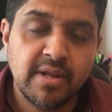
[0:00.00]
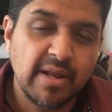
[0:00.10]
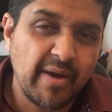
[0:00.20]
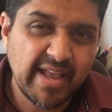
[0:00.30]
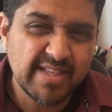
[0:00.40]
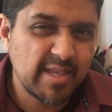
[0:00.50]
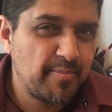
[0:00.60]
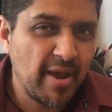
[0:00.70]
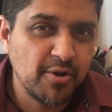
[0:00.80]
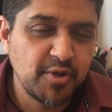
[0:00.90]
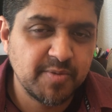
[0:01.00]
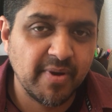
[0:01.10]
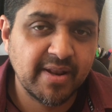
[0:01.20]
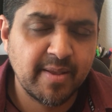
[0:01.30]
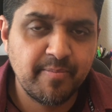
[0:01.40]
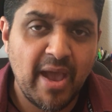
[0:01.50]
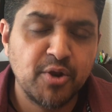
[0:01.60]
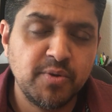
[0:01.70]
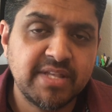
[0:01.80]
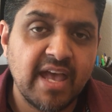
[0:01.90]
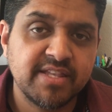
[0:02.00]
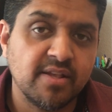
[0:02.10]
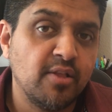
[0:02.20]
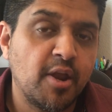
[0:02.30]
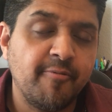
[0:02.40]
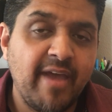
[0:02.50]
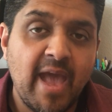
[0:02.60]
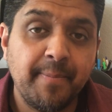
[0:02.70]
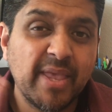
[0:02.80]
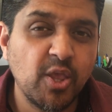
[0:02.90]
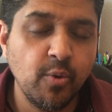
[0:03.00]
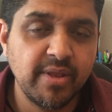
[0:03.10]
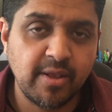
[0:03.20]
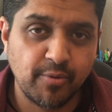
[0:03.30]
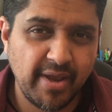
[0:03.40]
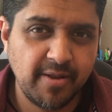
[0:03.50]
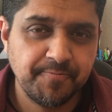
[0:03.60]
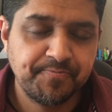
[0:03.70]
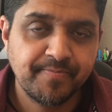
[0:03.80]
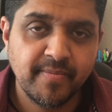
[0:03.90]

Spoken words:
Now, I could say boundaries, but boundaries has a lot of ambiguity, right?